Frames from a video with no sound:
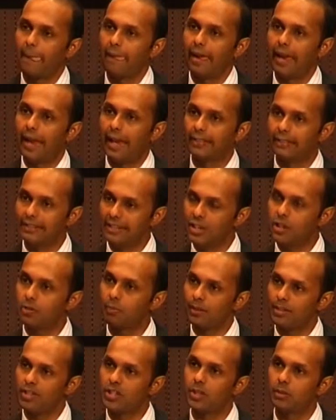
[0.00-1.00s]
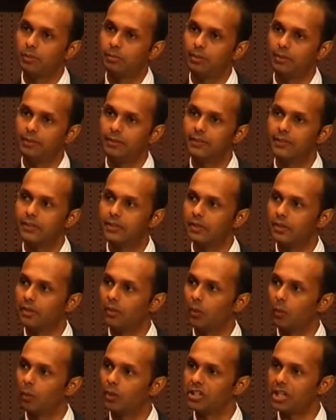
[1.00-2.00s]
at these principles,
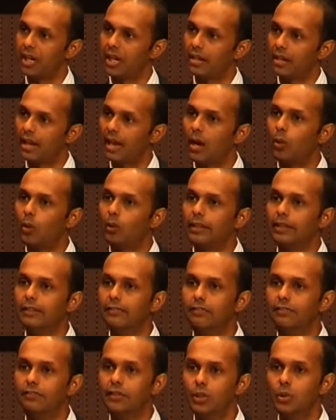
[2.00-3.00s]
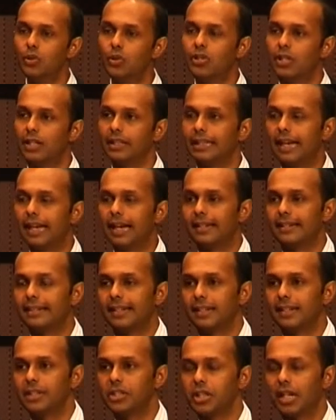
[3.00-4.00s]
which are now infused in the
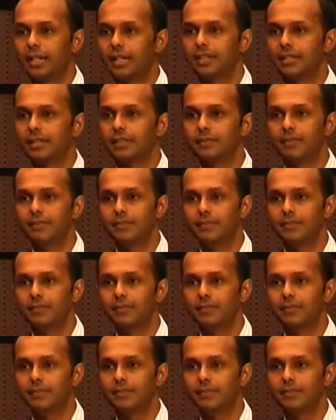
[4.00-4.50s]
ASEAN Charter,